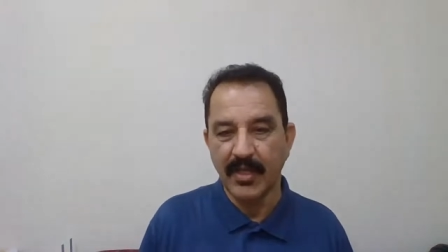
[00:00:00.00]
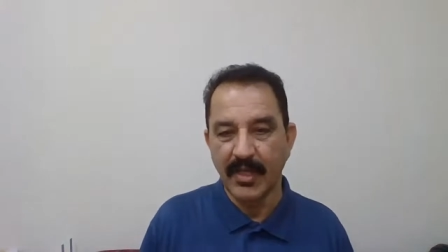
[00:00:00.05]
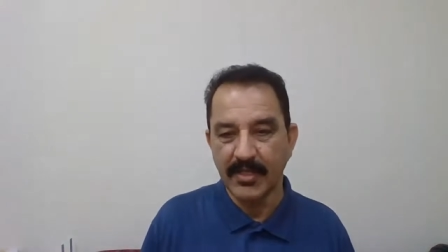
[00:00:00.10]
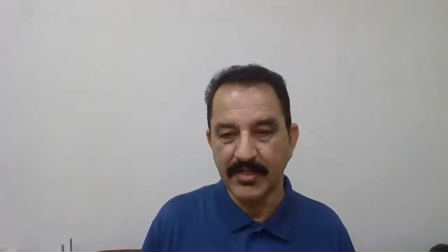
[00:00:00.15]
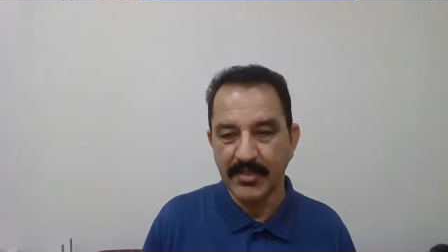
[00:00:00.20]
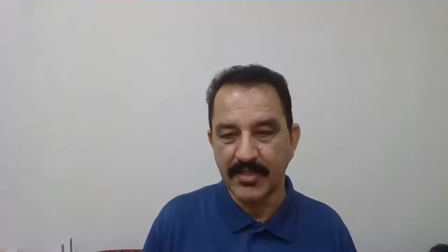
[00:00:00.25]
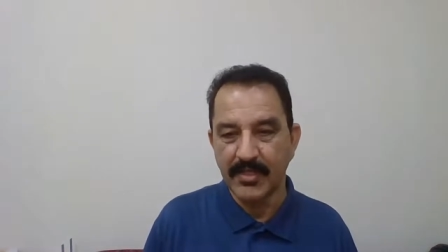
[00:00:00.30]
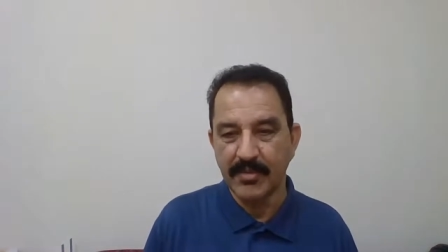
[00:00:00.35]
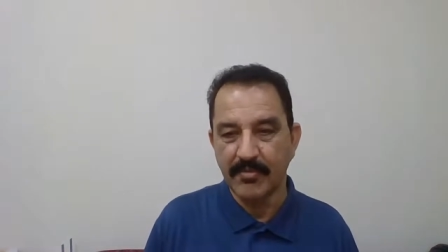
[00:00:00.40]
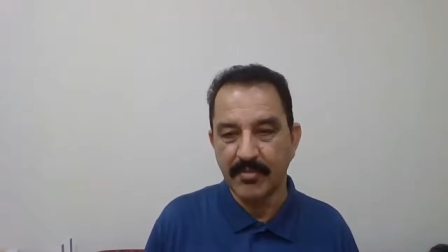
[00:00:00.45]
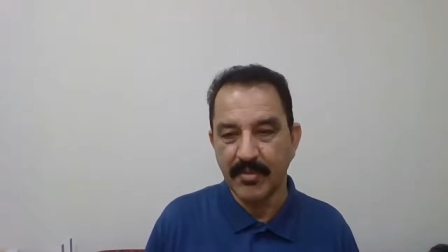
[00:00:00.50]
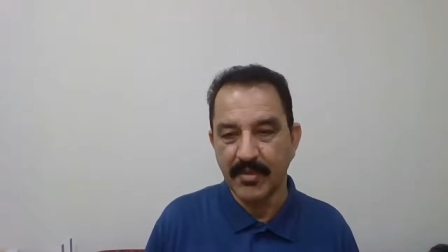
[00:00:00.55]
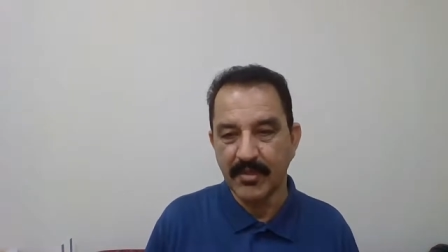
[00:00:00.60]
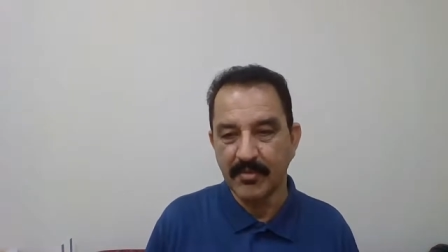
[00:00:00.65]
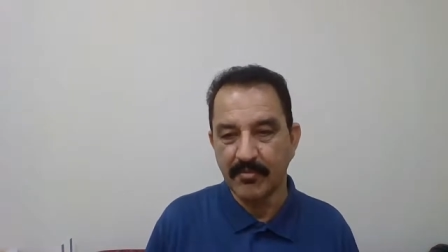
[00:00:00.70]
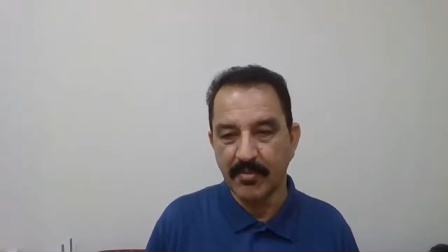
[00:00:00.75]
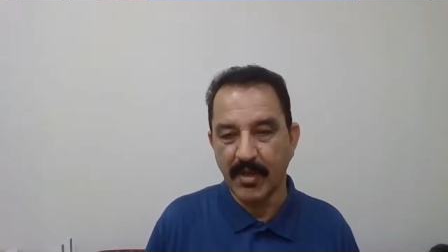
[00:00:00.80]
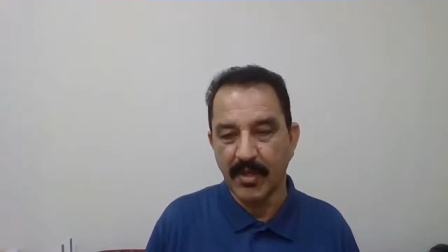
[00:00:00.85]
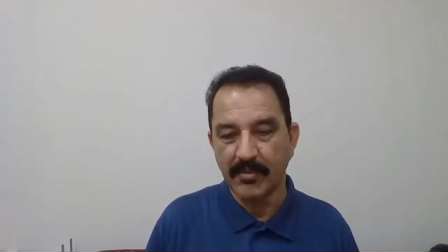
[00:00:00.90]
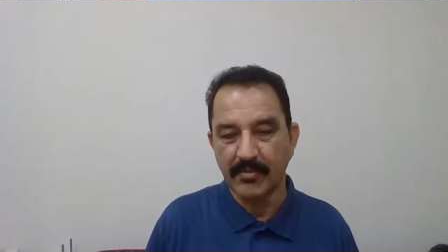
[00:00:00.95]

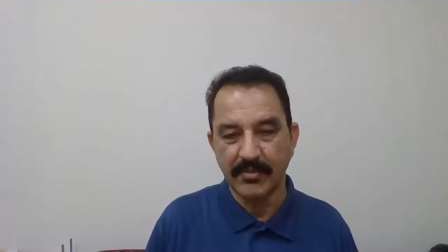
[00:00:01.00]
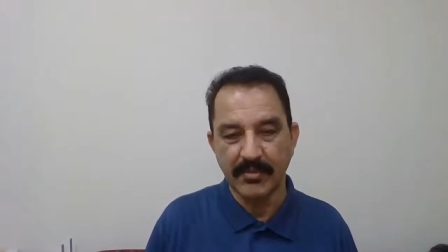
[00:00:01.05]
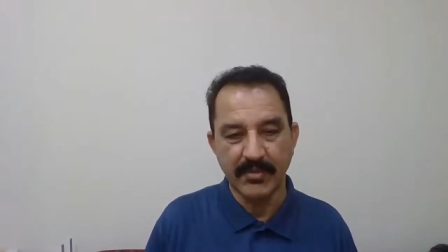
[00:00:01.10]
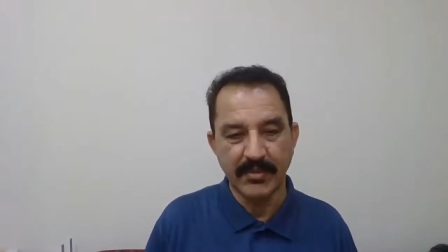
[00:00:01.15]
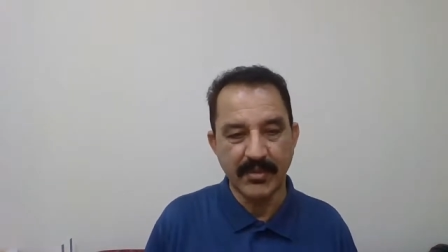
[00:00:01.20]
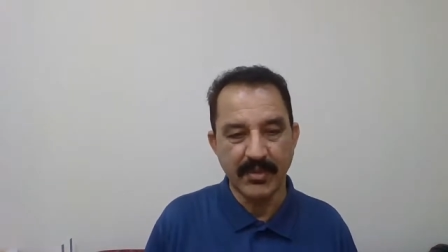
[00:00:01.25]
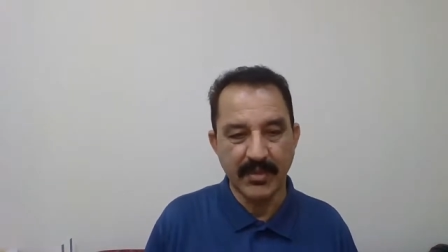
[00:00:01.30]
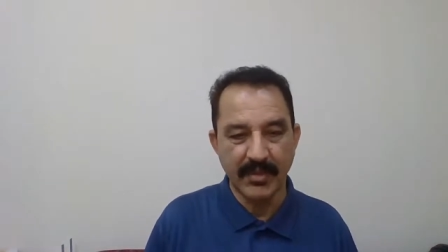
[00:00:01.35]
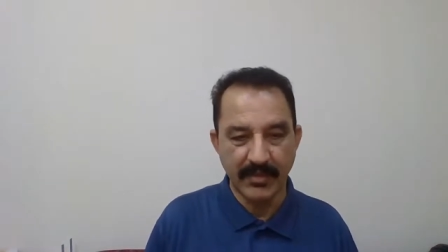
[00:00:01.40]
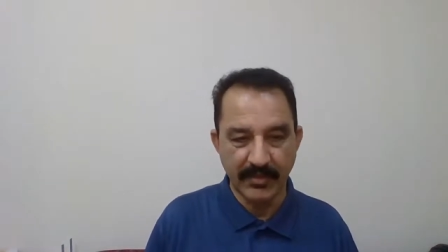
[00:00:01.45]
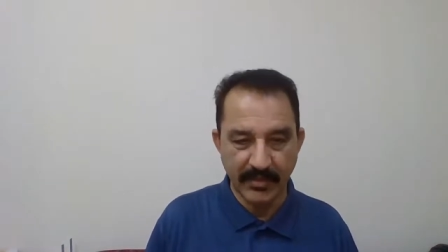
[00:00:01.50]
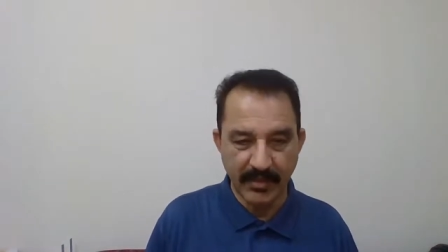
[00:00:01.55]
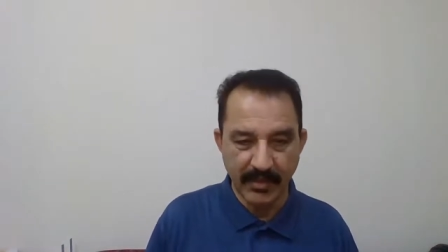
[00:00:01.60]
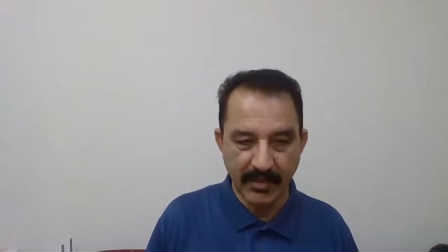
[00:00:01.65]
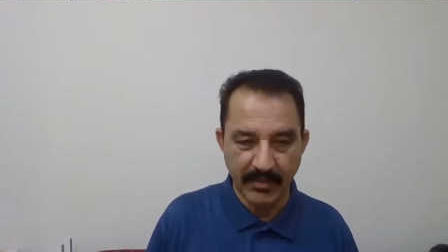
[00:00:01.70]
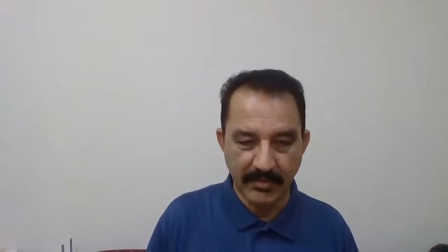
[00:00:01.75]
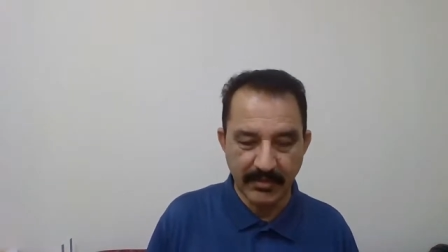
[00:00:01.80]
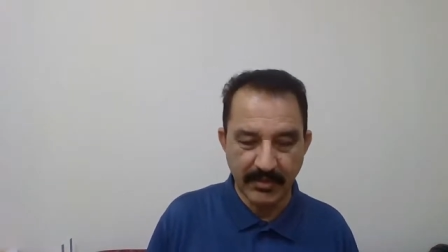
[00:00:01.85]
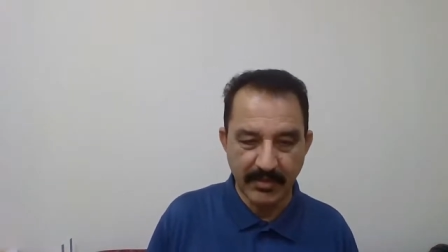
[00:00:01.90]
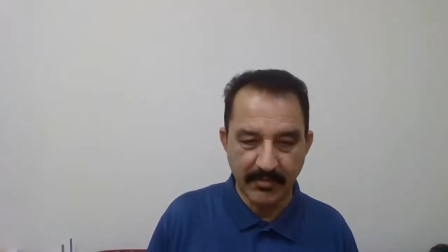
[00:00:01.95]
HDPE pipes, and the
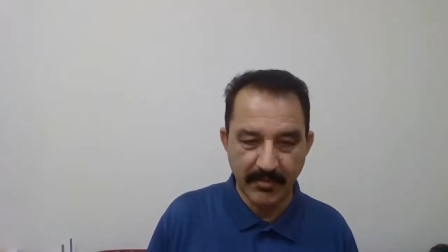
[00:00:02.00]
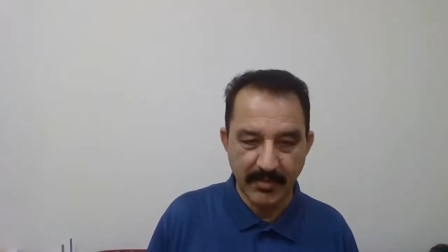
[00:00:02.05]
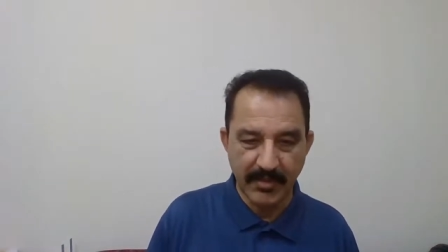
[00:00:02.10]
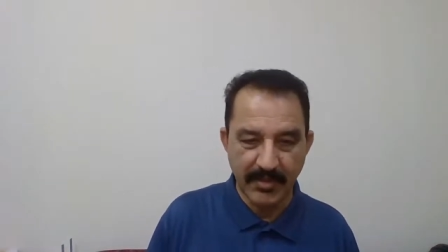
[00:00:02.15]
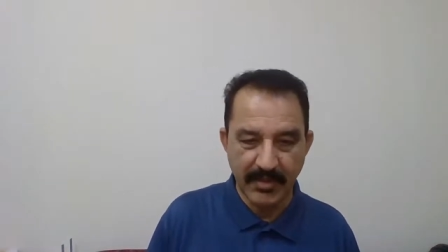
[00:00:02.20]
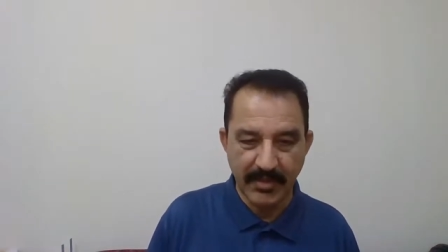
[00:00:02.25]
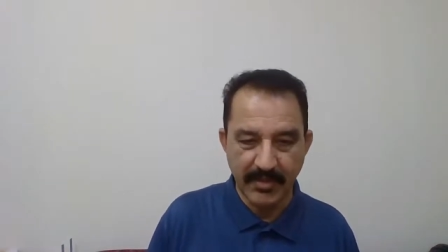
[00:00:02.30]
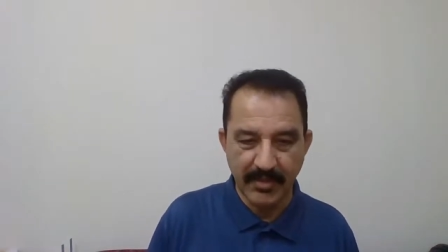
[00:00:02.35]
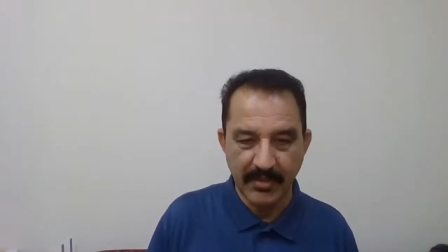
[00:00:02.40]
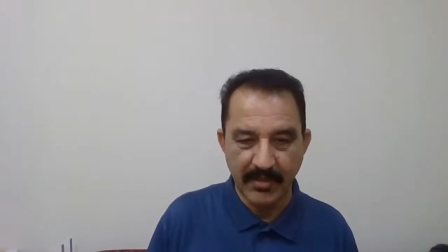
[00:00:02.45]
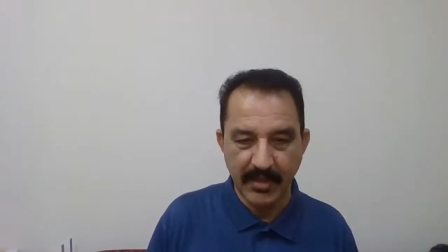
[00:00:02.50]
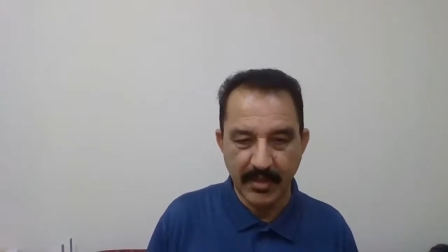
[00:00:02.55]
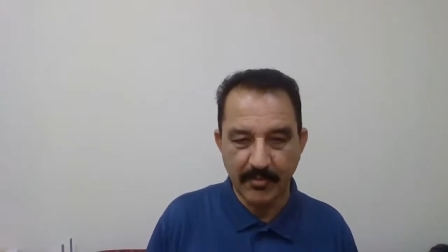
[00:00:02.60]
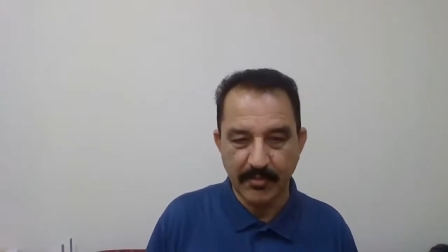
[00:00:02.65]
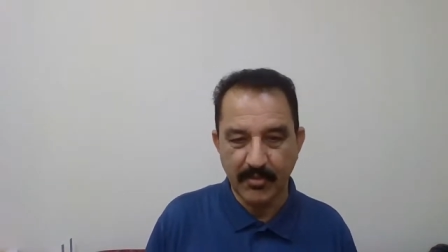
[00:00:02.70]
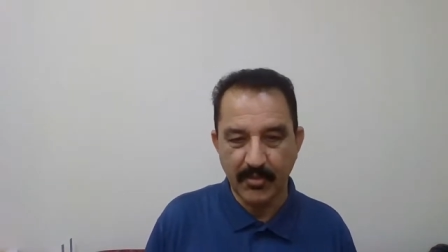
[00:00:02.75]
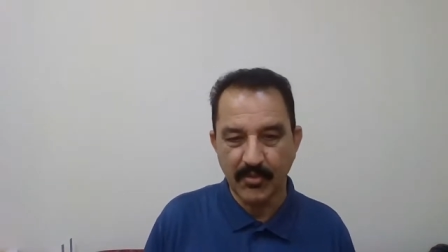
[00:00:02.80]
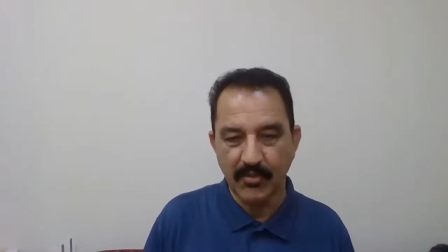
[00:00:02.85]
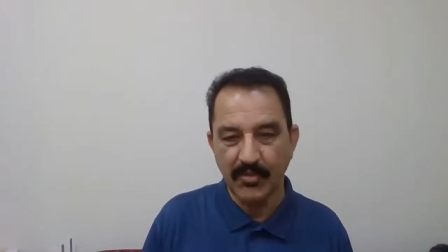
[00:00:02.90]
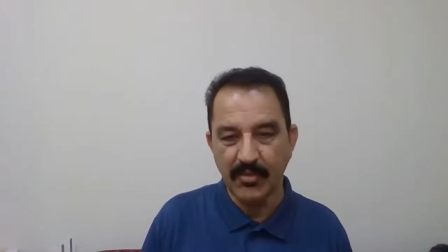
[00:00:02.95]
other material
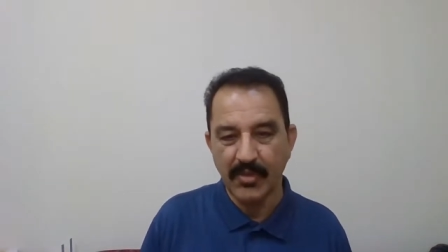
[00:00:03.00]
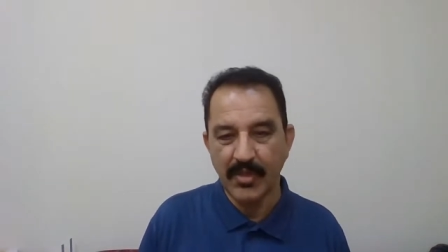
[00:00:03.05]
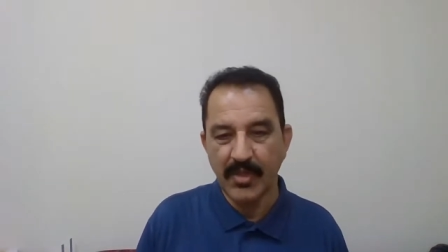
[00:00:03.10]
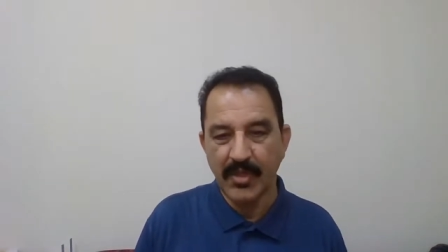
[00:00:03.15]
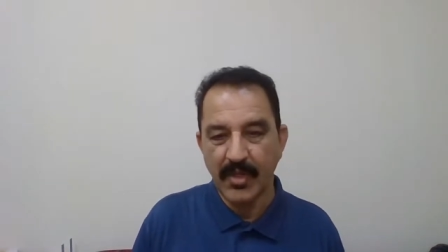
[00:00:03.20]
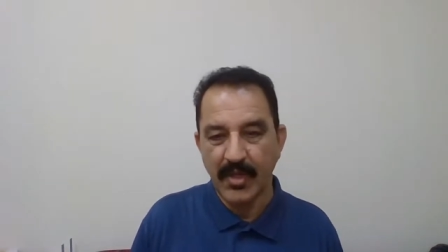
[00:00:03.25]
approved